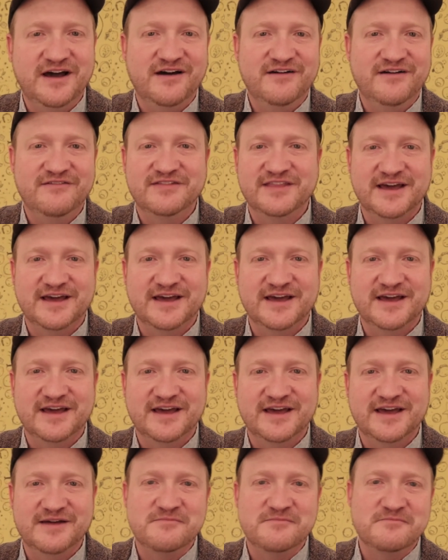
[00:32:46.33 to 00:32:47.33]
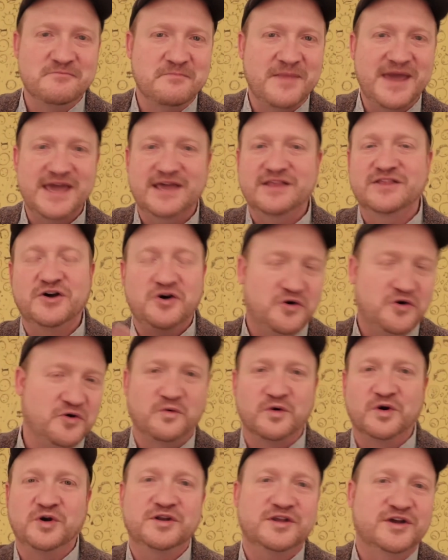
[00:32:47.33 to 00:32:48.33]
that make the whole world go
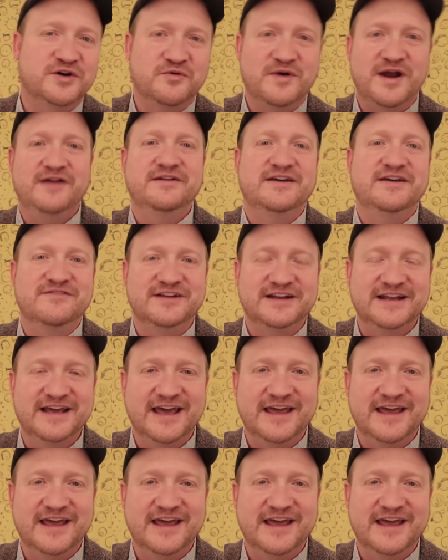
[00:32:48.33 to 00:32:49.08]
round every day.